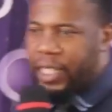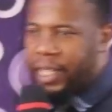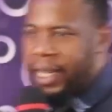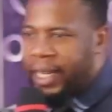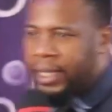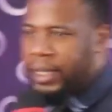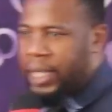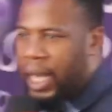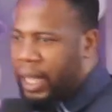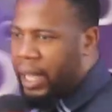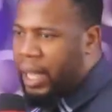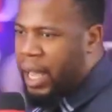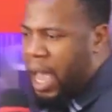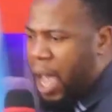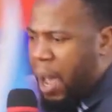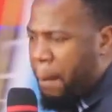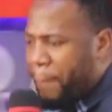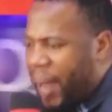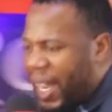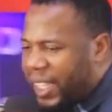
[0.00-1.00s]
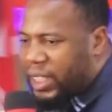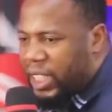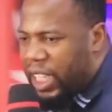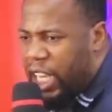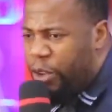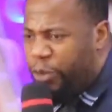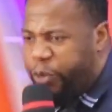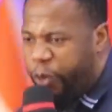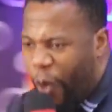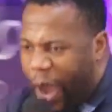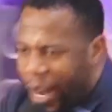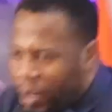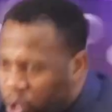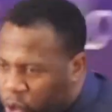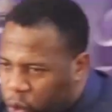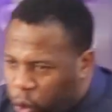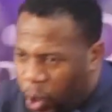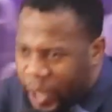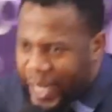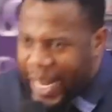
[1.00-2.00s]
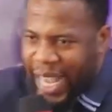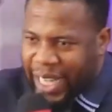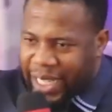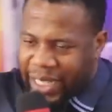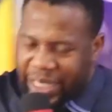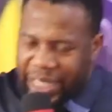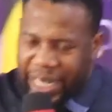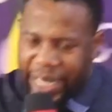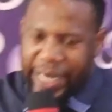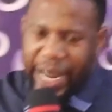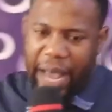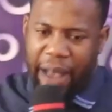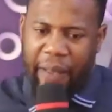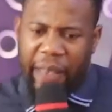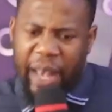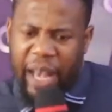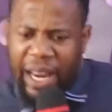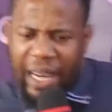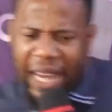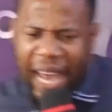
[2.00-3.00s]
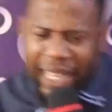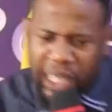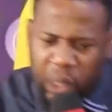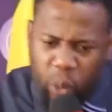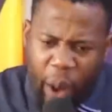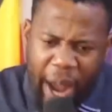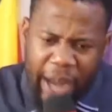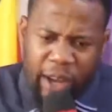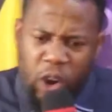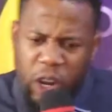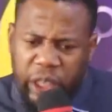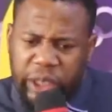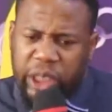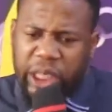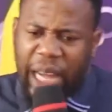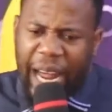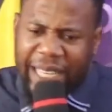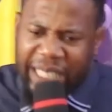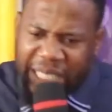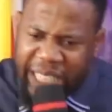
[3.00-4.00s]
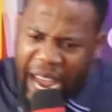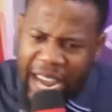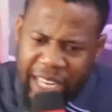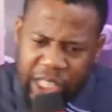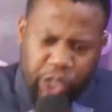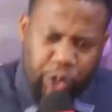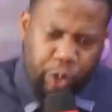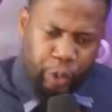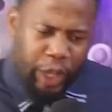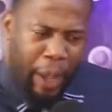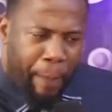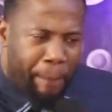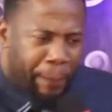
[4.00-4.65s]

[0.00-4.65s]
in it. But if we are not connected, like we are not attached to the